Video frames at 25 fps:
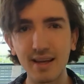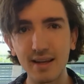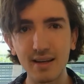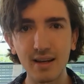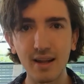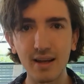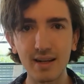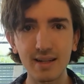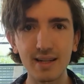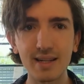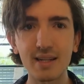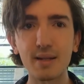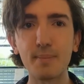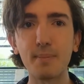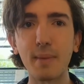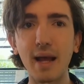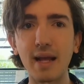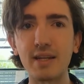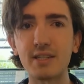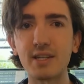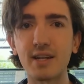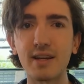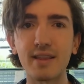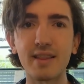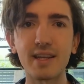unlikely to
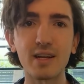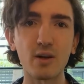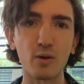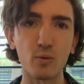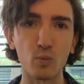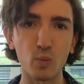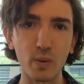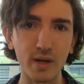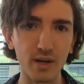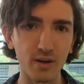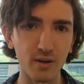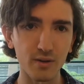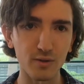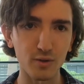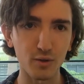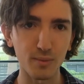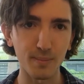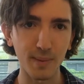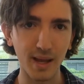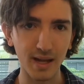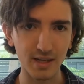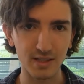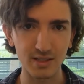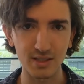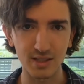match anything on Windows or
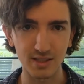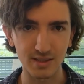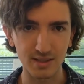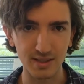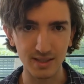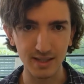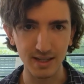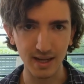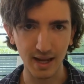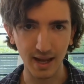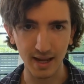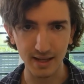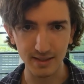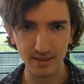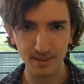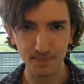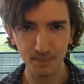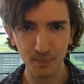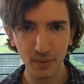Mac just yet.